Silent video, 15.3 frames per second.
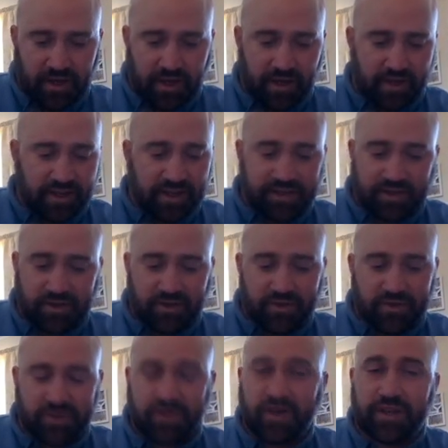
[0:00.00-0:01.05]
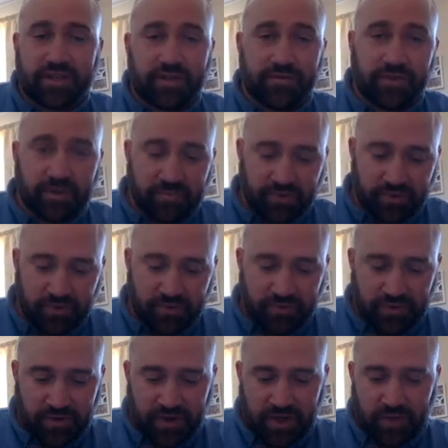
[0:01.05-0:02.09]
Let alone scientific proof,
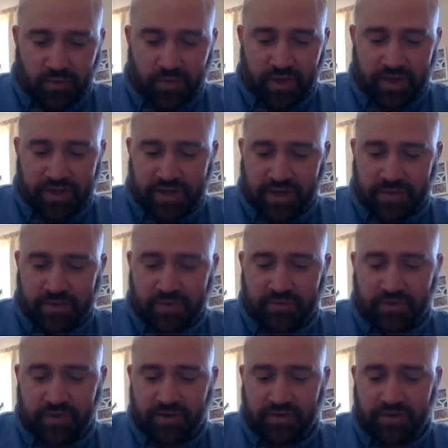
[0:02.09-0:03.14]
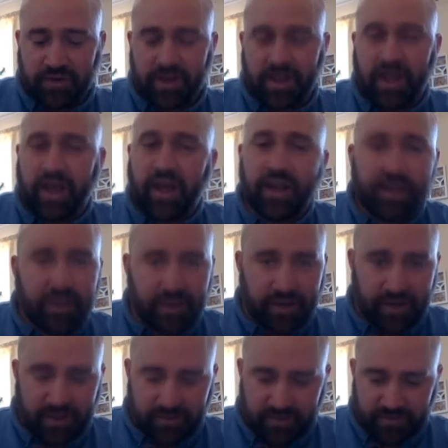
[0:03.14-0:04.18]
we accept or verify any
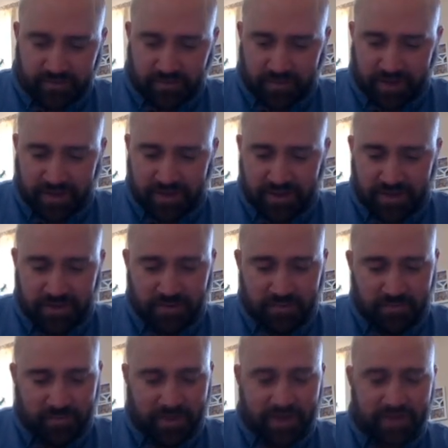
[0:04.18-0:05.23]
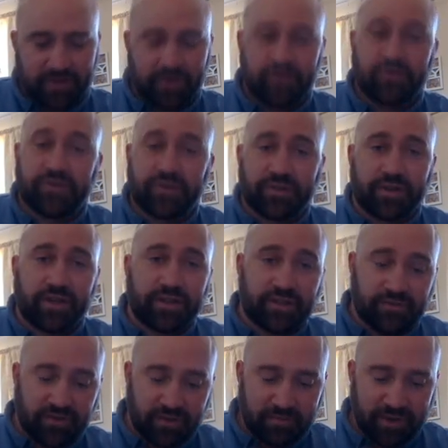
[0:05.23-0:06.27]
kind of information based on the
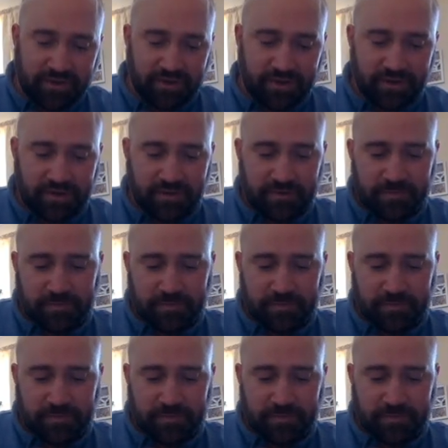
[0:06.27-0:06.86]
scientific method.